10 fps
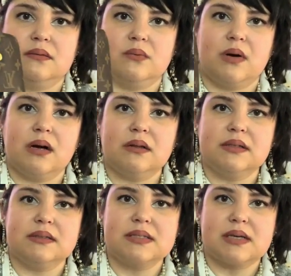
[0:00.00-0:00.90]
while
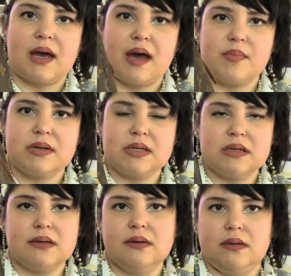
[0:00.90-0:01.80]
it's
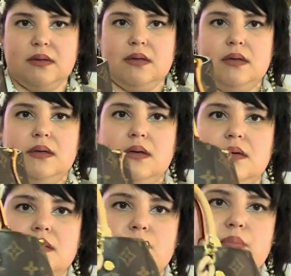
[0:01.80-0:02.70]
happening?
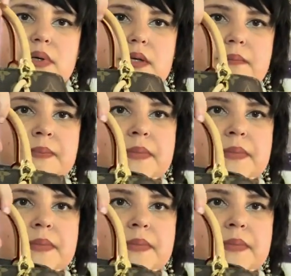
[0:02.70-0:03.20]
But